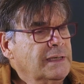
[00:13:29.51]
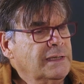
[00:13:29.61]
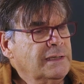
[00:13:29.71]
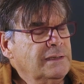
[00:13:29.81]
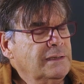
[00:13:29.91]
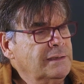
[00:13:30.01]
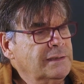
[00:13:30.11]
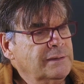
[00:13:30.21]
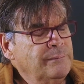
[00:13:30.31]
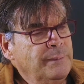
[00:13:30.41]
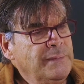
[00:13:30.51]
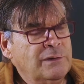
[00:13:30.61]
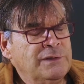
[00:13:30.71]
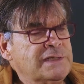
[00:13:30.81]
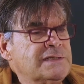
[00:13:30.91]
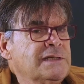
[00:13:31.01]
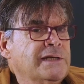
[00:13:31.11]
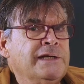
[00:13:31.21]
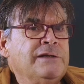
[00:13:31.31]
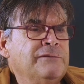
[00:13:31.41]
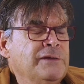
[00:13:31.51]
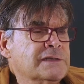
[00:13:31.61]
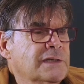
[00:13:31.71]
and yeah, that's the daily things.